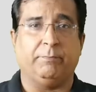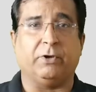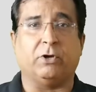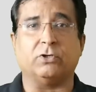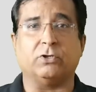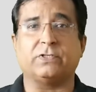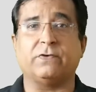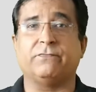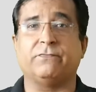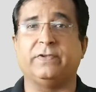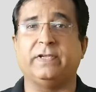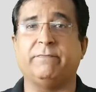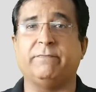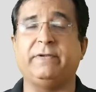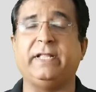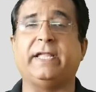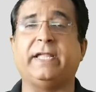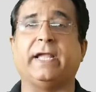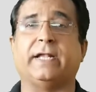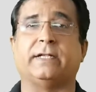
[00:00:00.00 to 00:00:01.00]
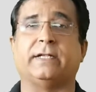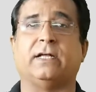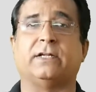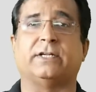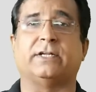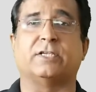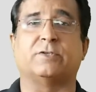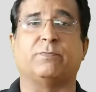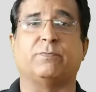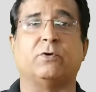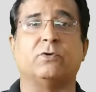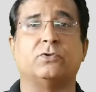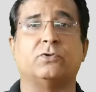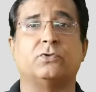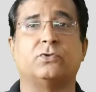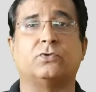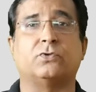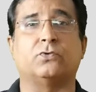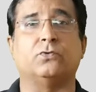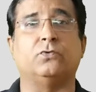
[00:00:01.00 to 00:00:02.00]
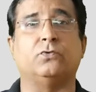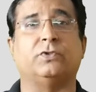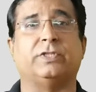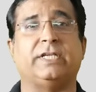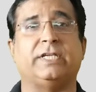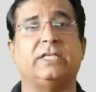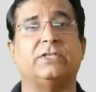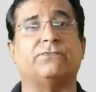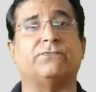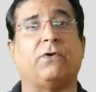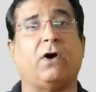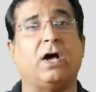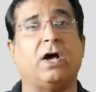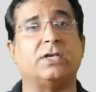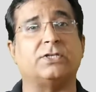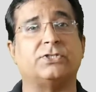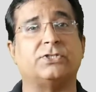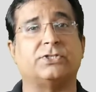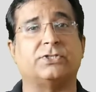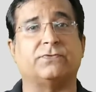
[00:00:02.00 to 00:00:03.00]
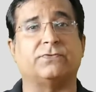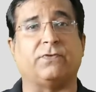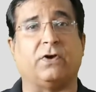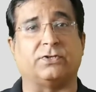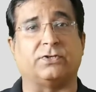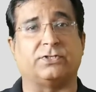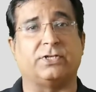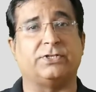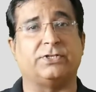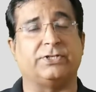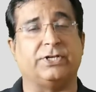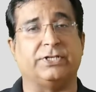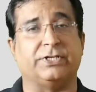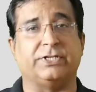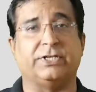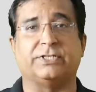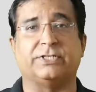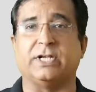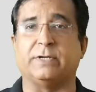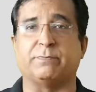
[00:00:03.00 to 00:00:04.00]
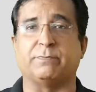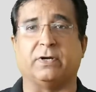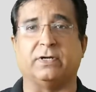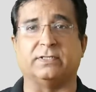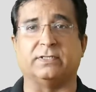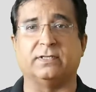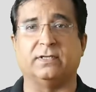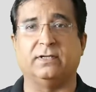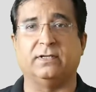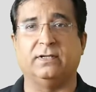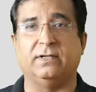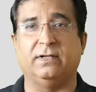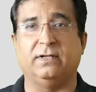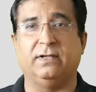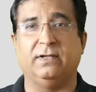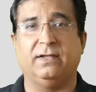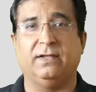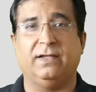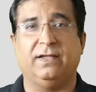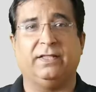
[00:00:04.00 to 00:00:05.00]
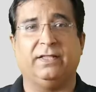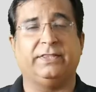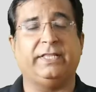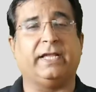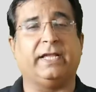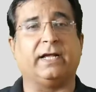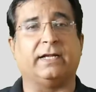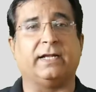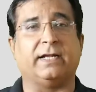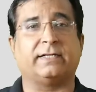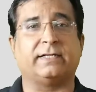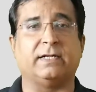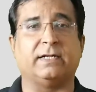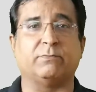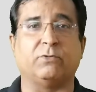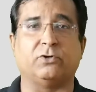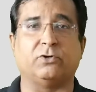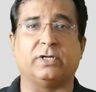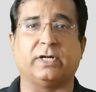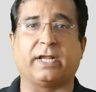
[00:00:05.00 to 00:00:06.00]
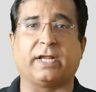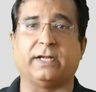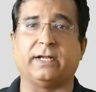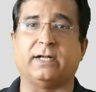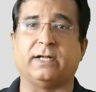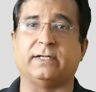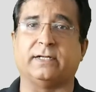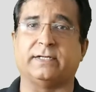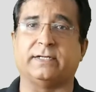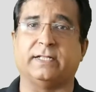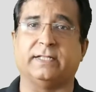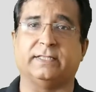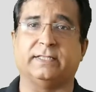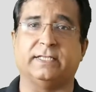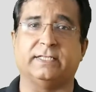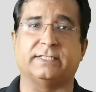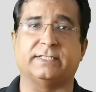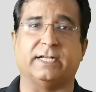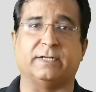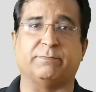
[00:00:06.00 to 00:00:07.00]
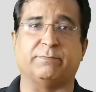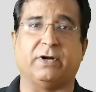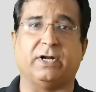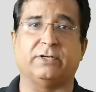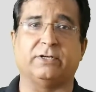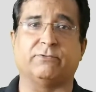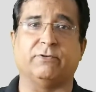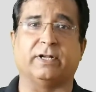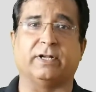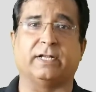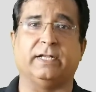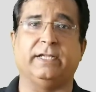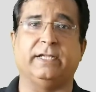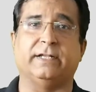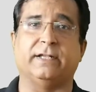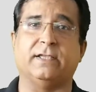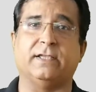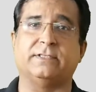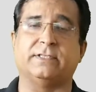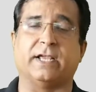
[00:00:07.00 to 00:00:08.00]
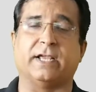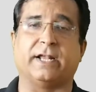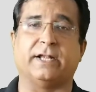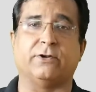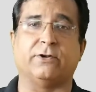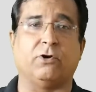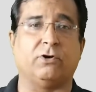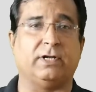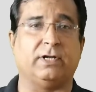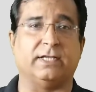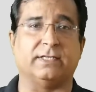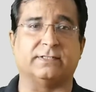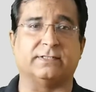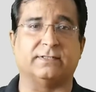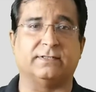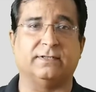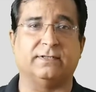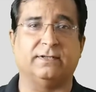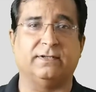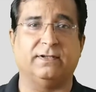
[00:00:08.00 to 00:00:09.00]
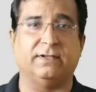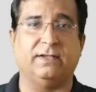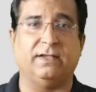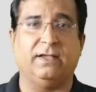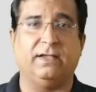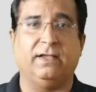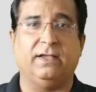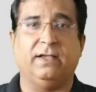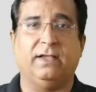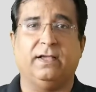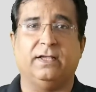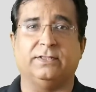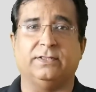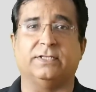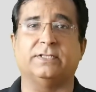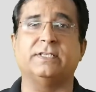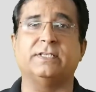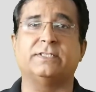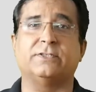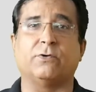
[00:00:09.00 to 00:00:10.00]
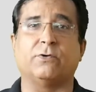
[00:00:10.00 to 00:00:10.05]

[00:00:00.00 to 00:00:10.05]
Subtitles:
because a VFD cannot respond to these faster changing set points. The connected motor cannot attain the set point quickly in a second or less. This